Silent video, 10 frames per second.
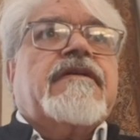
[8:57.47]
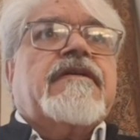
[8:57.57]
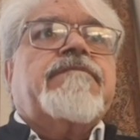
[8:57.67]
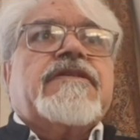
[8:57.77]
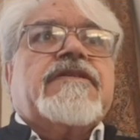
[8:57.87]

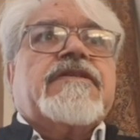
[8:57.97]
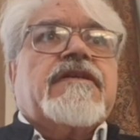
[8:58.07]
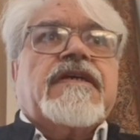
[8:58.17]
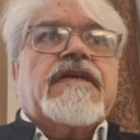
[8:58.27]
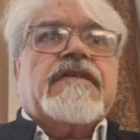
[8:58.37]

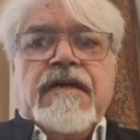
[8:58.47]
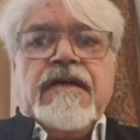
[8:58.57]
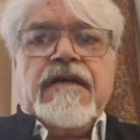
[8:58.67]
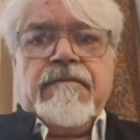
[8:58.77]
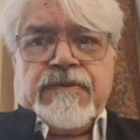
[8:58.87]
repetition of such
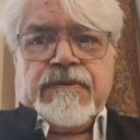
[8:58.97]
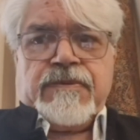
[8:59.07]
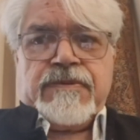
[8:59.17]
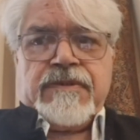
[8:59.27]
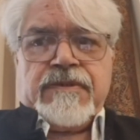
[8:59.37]

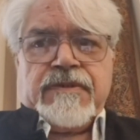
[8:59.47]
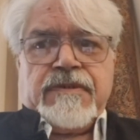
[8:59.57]
episodes.